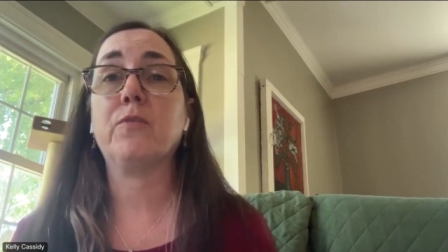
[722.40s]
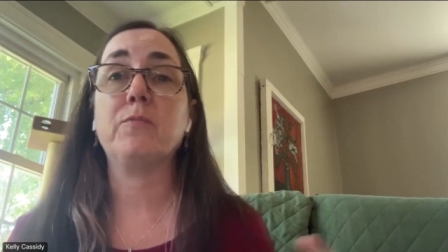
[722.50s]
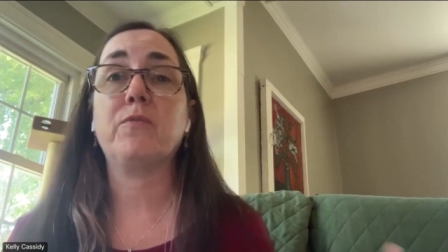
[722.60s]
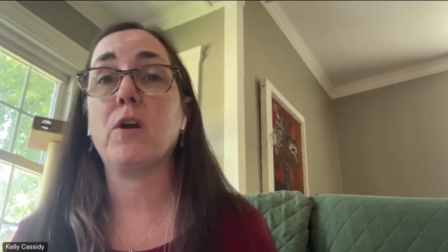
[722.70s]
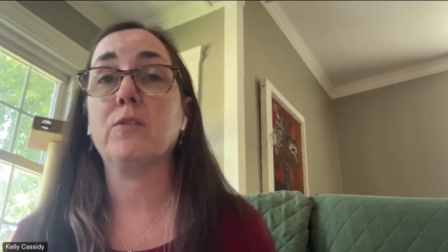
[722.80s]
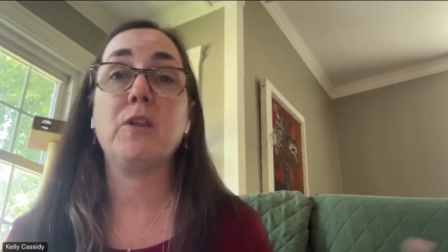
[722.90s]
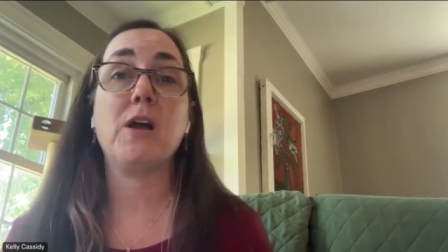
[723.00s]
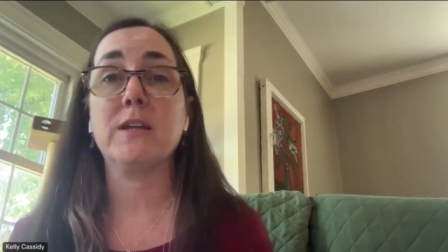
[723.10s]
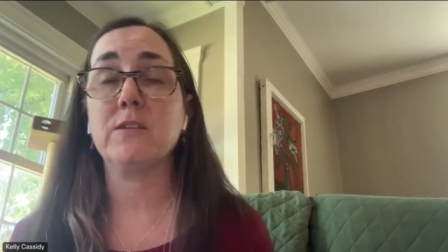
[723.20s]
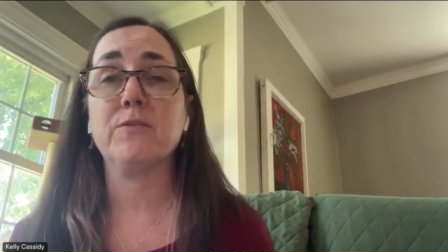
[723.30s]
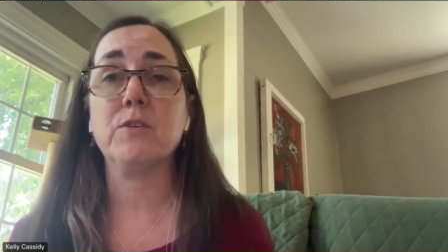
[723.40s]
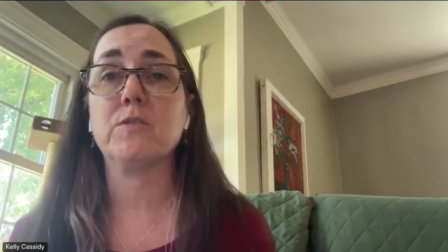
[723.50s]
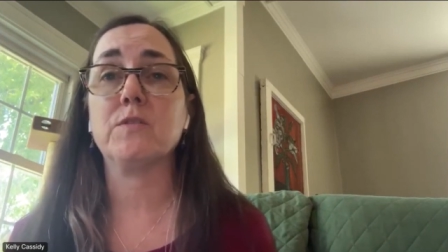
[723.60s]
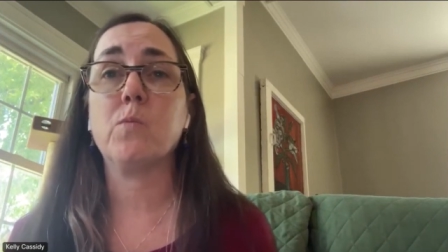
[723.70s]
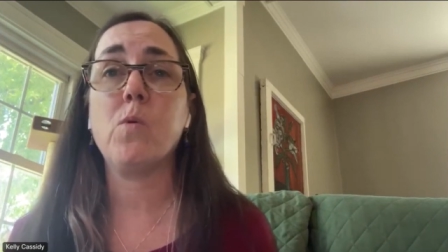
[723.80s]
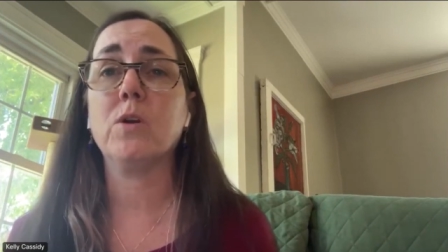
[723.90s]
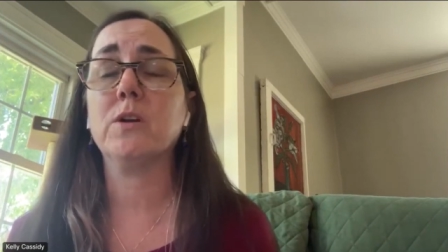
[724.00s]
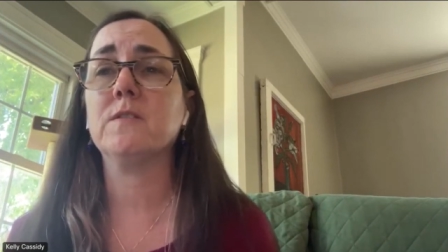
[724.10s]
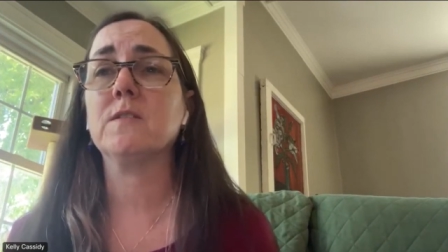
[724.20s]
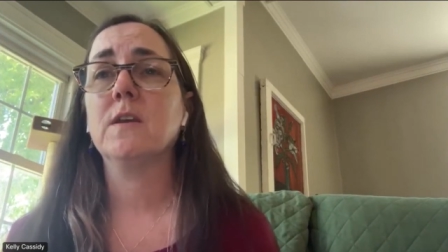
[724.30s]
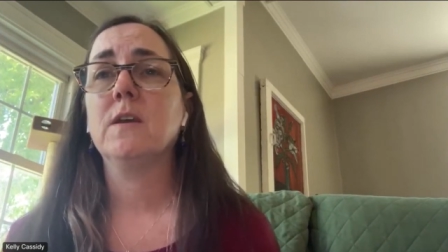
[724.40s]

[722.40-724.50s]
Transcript: from far-flung and diverse wards.